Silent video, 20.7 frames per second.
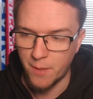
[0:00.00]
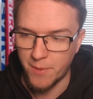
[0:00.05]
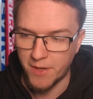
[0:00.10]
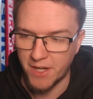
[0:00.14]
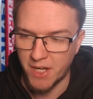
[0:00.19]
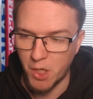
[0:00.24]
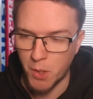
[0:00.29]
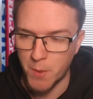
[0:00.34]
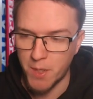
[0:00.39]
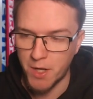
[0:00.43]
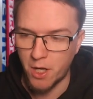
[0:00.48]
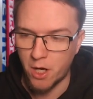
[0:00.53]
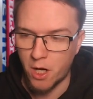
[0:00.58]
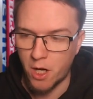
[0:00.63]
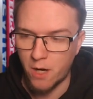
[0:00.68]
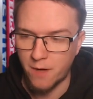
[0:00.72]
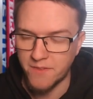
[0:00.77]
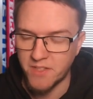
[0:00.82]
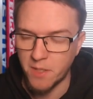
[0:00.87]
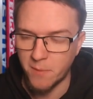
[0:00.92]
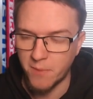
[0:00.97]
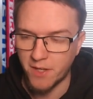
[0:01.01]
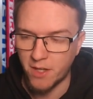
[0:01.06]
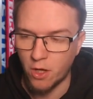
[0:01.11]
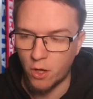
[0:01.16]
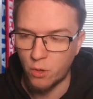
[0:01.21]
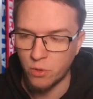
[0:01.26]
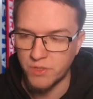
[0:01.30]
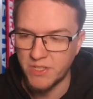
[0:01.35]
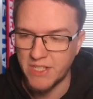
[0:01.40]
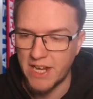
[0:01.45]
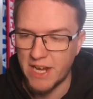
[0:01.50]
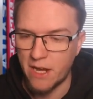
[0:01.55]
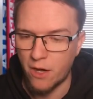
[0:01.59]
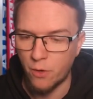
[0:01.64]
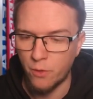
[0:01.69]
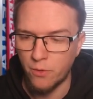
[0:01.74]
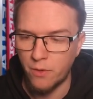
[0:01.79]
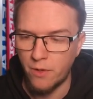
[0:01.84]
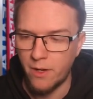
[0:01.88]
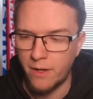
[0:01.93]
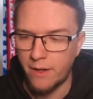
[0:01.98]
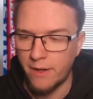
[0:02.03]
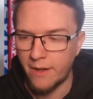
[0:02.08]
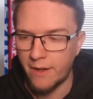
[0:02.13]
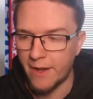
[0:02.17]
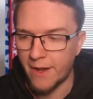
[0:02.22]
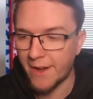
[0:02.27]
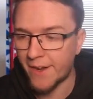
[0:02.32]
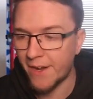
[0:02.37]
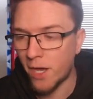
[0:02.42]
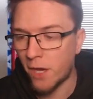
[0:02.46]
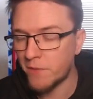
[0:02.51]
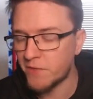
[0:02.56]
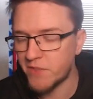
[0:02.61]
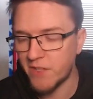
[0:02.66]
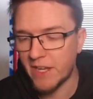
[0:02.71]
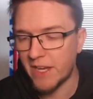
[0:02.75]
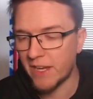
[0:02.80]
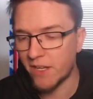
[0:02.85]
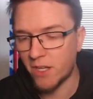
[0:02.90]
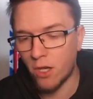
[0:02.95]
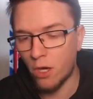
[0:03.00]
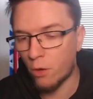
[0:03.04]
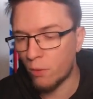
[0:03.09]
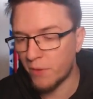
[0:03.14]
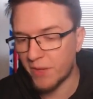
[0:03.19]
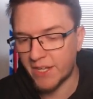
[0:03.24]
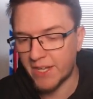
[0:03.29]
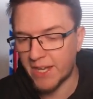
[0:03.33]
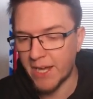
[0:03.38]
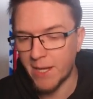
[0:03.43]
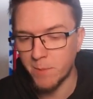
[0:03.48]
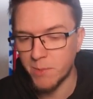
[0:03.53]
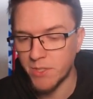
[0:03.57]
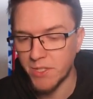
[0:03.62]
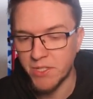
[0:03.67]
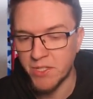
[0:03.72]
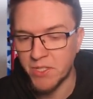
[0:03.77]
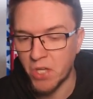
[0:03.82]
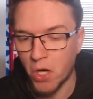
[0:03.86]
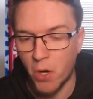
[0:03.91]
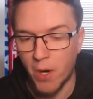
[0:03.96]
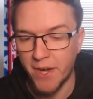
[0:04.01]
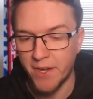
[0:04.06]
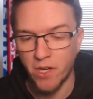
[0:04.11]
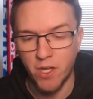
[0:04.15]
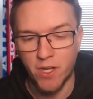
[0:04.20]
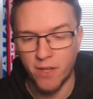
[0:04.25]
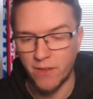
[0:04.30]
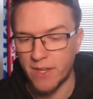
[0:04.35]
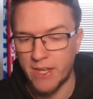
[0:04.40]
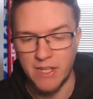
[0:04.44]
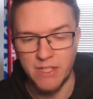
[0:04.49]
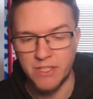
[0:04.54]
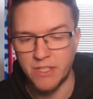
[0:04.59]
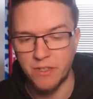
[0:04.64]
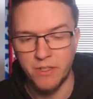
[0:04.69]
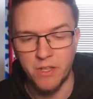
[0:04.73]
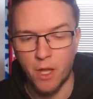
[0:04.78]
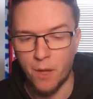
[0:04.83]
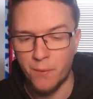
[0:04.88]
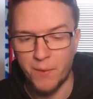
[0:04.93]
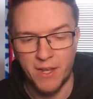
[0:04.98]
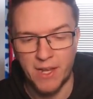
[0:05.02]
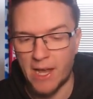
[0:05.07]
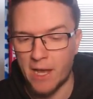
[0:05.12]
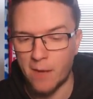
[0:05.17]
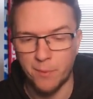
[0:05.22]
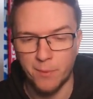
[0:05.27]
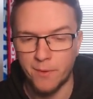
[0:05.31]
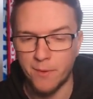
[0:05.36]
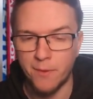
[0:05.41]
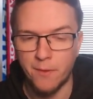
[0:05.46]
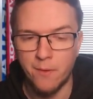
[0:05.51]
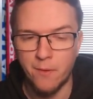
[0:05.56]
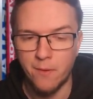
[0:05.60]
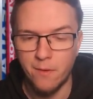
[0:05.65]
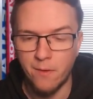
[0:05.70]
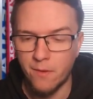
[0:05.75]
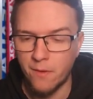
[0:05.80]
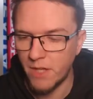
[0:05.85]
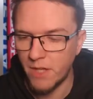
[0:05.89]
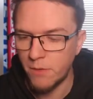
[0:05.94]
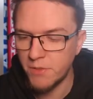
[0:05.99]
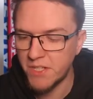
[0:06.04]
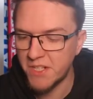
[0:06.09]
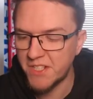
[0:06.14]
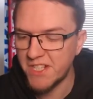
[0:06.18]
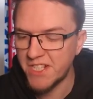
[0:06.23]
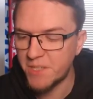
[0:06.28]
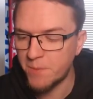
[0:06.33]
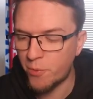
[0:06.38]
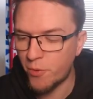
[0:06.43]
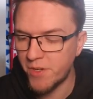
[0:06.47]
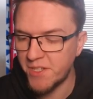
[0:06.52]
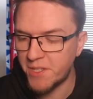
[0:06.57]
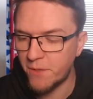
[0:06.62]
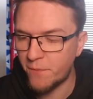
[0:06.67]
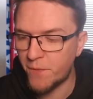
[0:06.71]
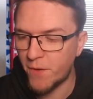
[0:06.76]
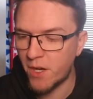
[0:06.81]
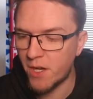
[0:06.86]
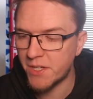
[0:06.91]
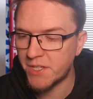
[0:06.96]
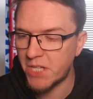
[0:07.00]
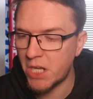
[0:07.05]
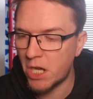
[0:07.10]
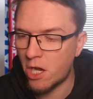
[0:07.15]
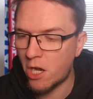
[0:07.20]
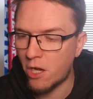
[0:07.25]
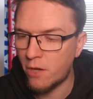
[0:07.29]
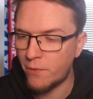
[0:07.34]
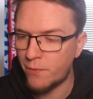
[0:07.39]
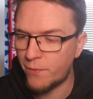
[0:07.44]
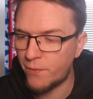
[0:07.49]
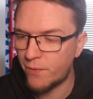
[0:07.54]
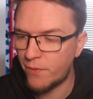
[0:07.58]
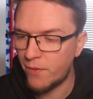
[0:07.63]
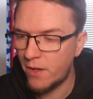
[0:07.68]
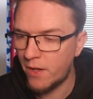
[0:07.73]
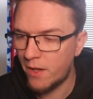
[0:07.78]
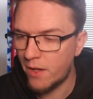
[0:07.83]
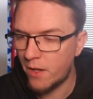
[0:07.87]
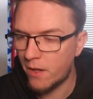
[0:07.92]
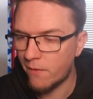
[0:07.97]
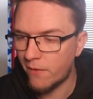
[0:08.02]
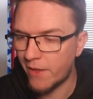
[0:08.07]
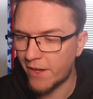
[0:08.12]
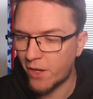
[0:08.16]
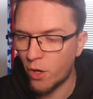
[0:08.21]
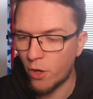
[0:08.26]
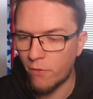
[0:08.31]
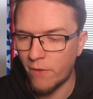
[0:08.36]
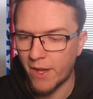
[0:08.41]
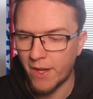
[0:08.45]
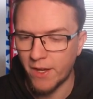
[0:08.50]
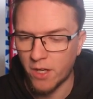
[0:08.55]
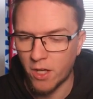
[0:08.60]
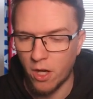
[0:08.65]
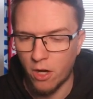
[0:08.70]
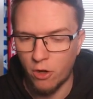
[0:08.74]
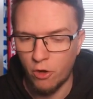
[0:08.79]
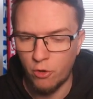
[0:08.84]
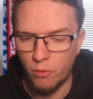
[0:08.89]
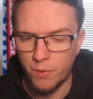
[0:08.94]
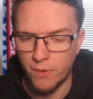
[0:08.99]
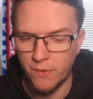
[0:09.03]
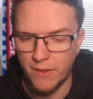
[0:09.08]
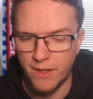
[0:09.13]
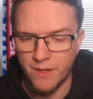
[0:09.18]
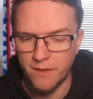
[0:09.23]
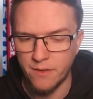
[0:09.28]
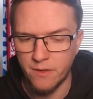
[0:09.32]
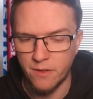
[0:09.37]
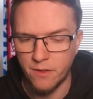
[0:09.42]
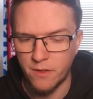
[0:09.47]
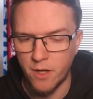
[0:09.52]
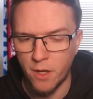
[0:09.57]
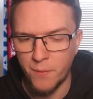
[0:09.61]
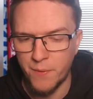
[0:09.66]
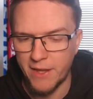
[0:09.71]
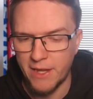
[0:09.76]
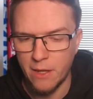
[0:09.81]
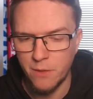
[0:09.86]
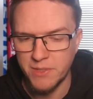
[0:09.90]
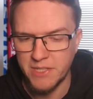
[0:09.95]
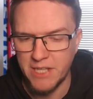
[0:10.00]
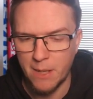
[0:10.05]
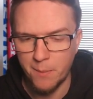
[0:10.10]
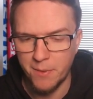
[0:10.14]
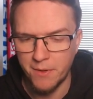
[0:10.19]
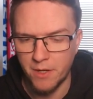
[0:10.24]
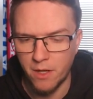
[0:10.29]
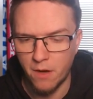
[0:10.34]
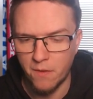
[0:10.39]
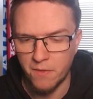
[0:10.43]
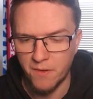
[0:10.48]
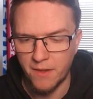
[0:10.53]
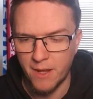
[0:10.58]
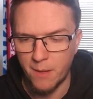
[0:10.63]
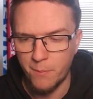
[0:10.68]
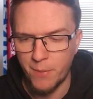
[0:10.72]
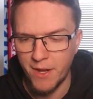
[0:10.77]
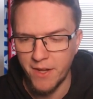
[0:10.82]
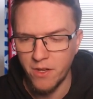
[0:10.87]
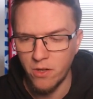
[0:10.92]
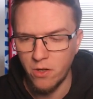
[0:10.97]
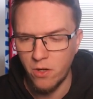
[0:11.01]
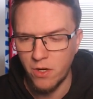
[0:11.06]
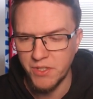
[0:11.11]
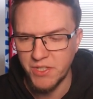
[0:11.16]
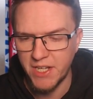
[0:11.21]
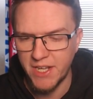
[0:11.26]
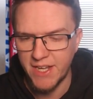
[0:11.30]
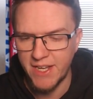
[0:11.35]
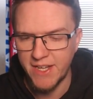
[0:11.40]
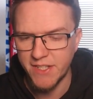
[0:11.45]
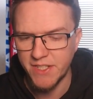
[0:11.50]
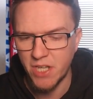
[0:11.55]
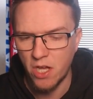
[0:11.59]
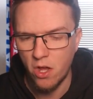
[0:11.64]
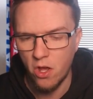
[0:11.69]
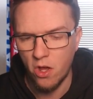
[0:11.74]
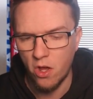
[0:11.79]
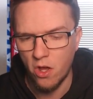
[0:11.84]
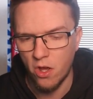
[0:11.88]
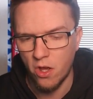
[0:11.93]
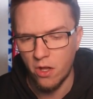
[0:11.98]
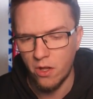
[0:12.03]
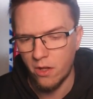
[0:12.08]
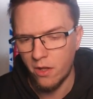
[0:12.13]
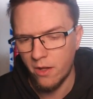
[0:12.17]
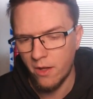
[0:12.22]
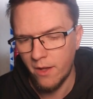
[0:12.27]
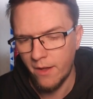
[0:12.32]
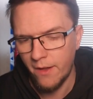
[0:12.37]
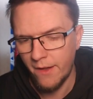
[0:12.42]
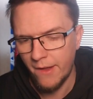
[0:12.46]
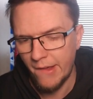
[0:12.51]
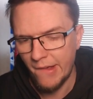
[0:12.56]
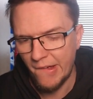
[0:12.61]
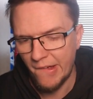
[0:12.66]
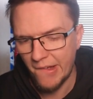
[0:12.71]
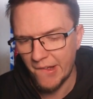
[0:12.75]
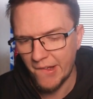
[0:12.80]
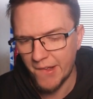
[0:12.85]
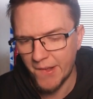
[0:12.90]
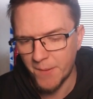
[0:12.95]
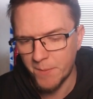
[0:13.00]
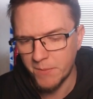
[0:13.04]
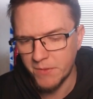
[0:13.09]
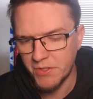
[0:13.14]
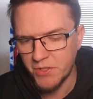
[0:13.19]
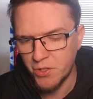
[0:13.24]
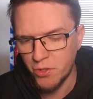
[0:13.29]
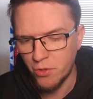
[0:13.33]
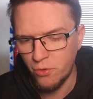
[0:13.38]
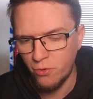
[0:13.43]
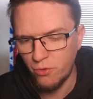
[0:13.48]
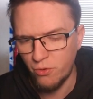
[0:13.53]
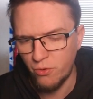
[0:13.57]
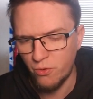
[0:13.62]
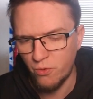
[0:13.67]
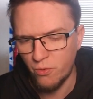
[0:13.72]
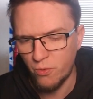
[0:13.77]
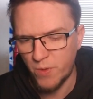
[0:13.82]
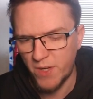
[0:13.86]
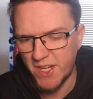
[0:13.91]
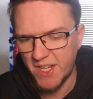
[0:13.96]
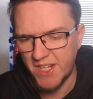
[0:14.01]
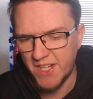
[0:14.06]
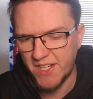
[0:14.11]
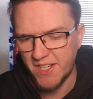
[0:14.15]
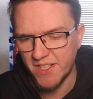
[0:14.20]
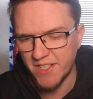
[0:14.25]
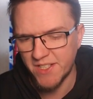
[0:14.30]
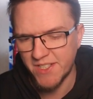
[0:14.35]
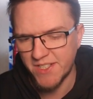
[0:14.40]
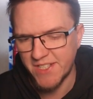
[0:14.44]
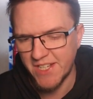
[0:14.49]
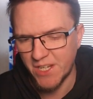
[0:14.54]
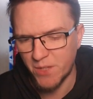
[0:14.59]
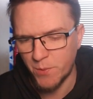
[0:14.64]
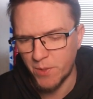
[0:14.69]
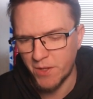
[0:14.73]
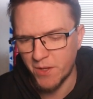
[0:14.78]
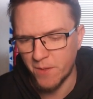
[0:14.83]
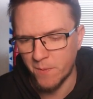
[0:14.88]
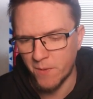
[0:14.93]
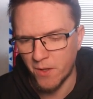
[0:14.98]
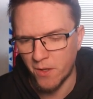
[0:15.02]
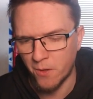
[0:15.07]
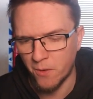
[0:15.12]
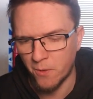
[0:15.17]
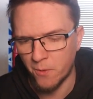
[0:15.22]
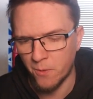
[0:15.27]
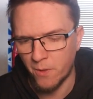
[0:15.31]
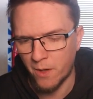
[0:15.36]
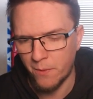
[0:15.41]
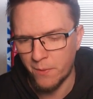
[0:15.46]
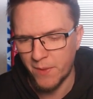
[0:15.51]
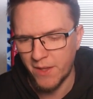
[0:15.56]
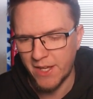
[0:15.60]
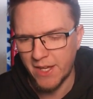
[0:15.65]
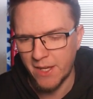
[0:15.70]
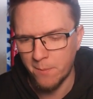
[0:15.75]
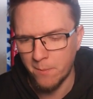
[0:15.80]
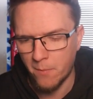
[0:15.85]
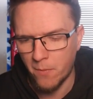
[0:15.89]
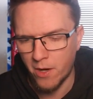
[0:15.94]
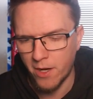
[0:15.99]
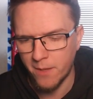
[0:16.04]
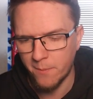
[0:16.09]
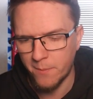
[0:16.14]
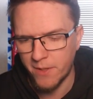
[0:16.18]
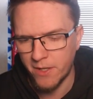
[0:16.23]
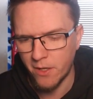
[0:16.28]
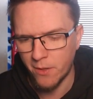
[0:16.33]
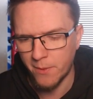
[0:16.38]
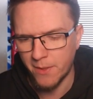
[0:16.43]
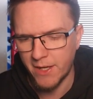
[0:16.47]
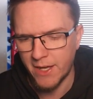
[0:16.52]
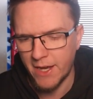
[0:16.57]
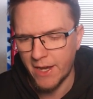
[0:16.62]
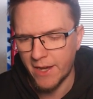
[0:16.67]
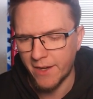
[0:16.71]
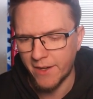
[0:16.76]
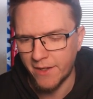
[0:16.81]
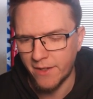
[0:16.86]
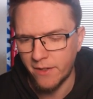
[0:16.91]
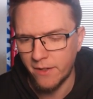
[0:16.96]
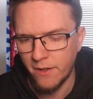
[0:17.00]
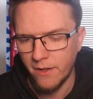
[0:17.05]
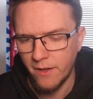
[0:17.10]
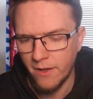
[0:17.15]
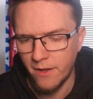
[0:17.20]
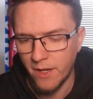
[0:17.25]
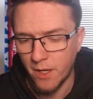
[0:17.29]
and we're going to go in a half time a goal down. And after that goal, the game just died. Look at this. Nothing happened. It was a disappointed first half. They got that goal, but then nothing else happened after that. Peñaloza is hurt. Um, do we stick with him, though? I think he might be okay.